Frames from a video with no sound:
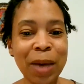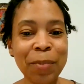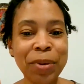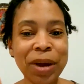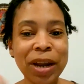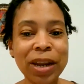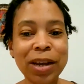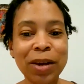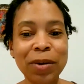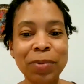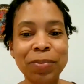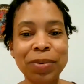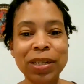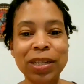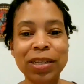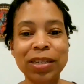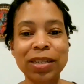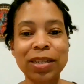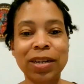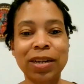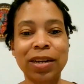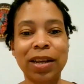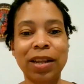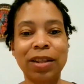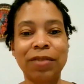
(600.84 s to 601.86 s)
I'm probably going to put
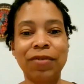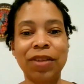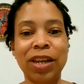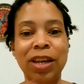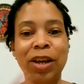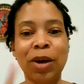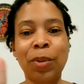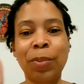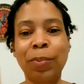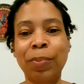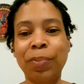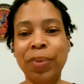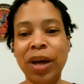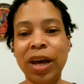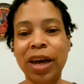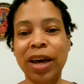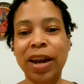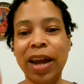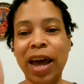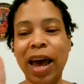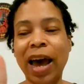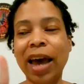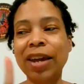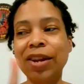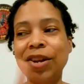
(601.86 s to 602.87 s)
this in another video,
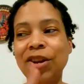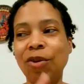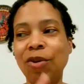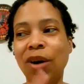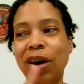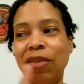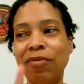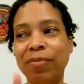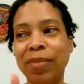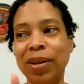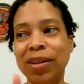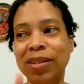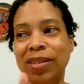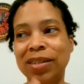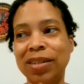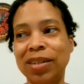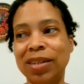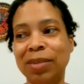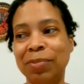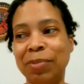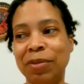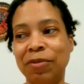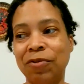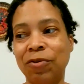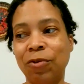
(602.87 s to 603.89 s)
but I know I've
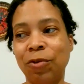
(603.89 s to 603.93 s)
mentioned it